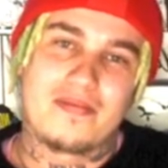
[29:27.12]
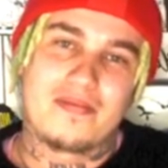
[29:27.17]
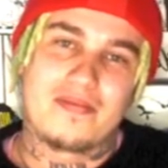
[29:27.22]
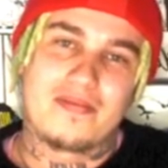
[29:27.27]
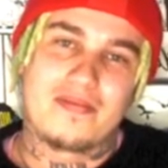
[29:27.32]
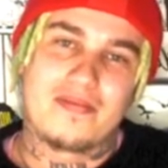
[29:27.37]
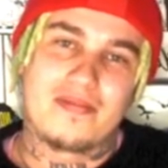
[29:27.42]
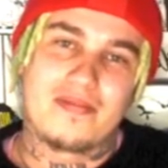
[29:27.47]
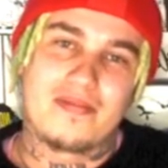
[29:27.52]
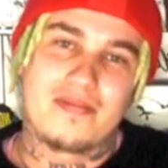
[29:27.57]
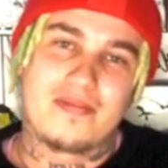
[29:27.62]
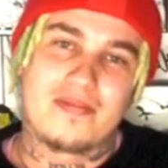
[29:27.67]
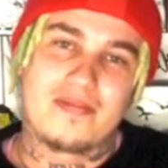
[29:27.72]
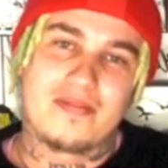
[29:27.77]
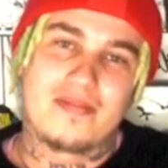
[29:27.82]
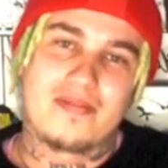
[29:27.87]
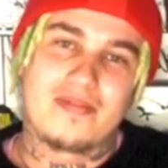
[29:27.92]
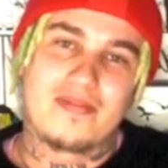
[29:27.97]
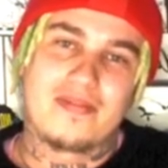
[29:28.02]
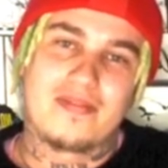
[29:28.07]

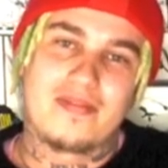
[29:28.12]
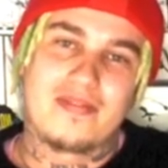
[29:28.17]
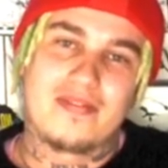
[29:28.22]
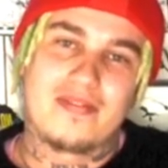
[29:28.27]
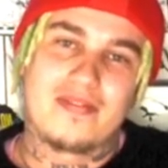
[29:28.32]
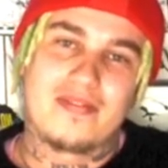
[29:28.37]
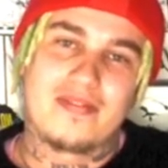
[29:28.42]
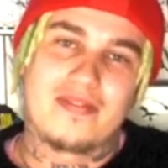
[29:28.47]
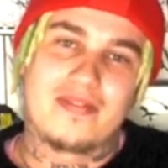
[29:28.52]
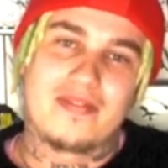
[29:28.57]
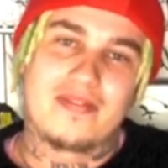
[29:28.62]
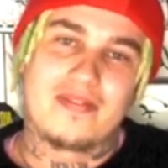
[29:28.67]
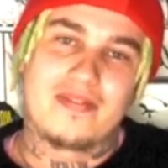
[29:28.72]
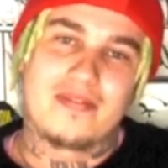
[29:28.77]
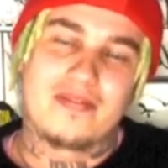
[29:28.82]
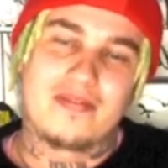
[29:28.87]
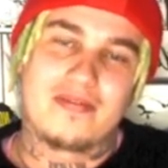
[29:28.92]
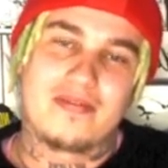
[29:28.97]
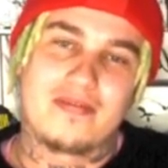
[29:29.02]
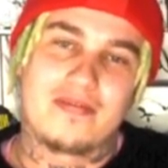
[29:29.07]

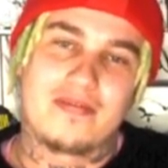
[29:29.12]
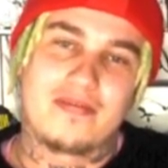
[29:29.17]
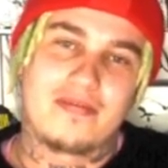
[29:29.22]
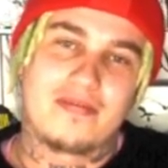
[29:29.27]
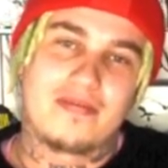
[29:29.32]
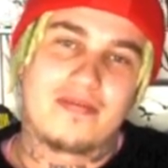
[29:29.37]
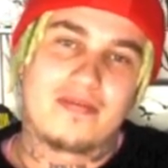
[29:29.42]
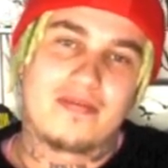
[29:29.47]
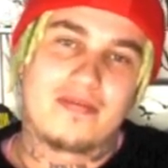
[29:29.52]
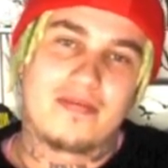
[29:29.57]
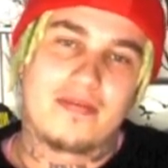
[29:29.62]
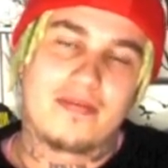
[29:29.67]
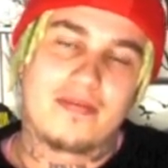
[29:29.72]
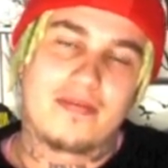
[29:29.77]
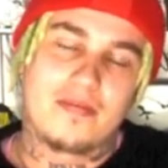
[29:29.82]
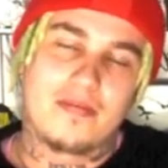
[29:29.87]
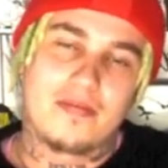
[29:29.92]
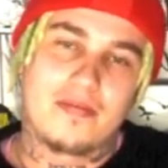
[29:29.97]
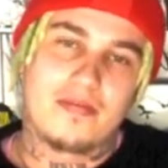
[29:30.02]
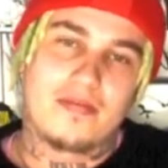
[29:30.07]

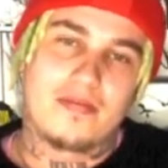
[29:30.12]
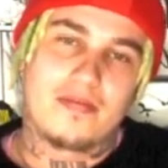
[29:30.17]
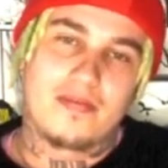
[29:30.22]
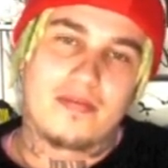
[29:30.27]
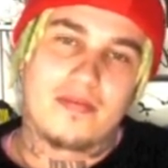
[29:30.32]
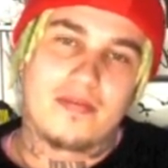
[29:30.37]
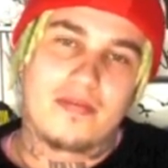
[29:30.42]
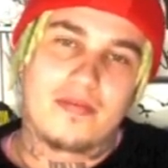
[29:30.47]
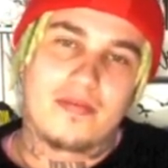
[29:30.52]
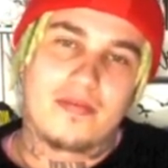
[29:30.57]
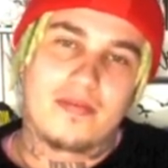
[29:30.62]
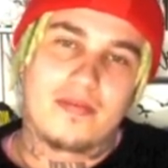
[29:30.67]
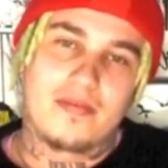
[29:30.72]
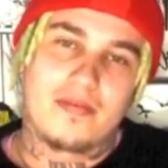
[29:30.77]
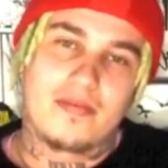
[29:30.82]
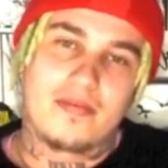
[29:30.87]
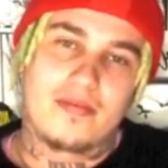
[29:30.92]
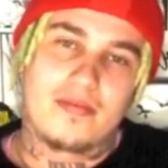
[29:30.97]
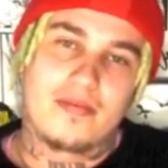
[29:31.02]
(silent)